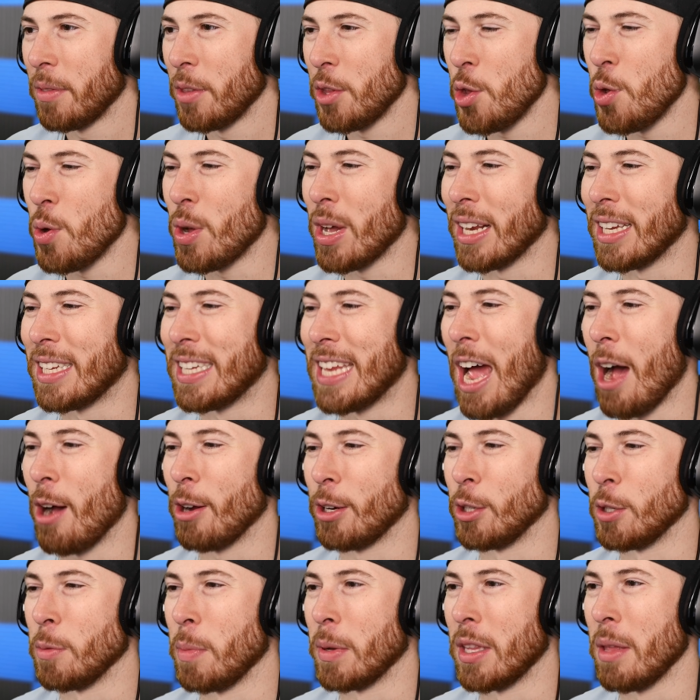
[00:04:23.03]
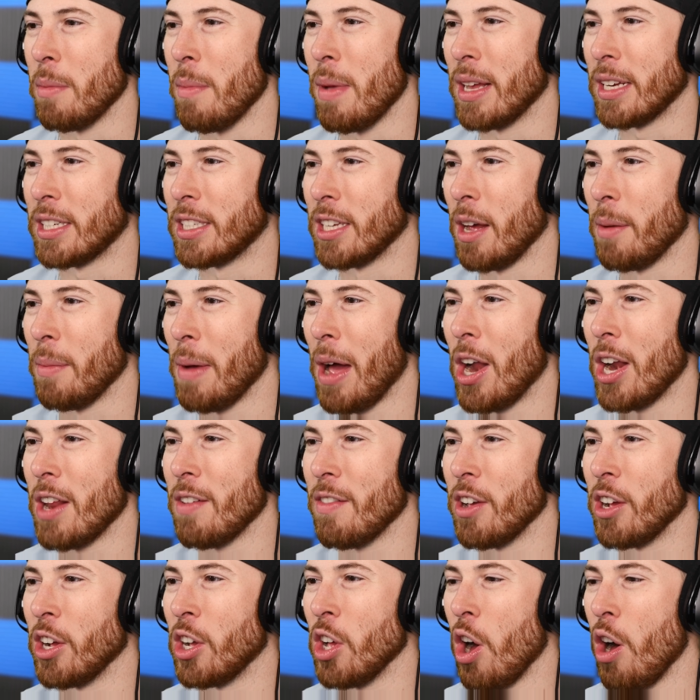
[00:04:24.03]
You could tell she was about to mess up. I don't
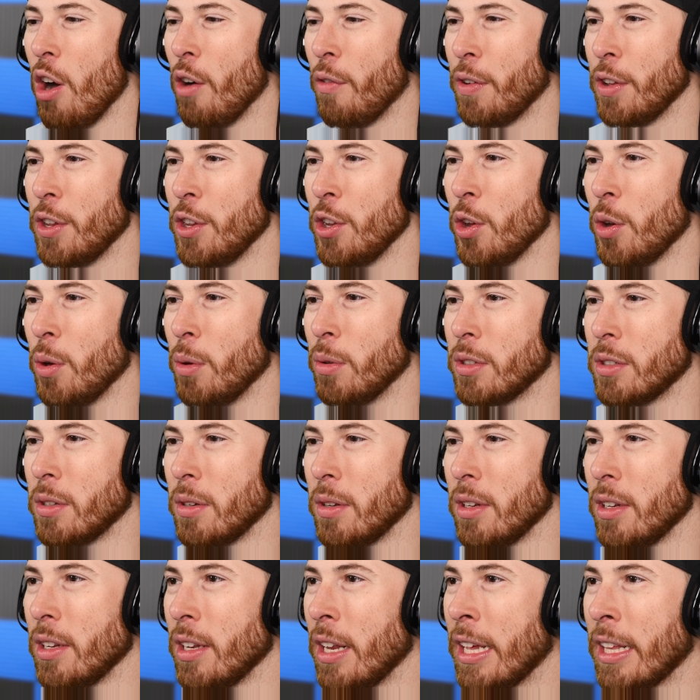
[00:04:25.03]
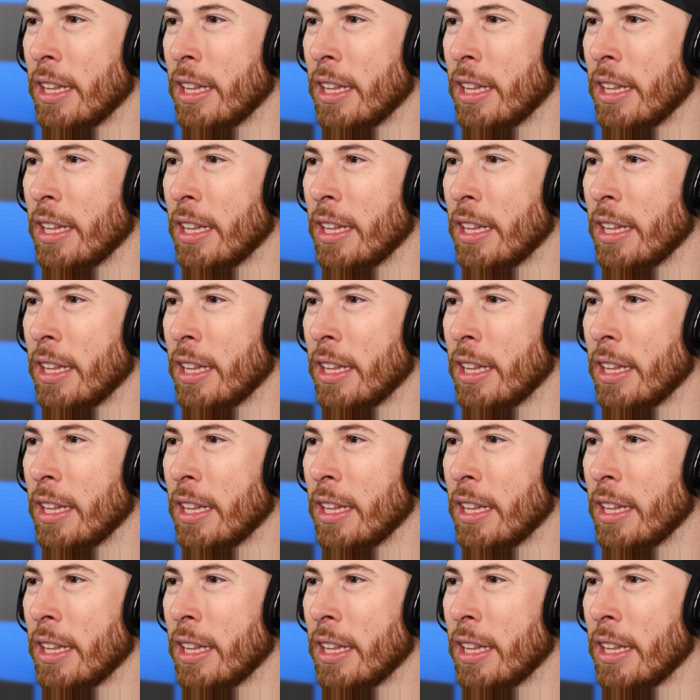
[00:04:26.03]
even golf, and you know, it was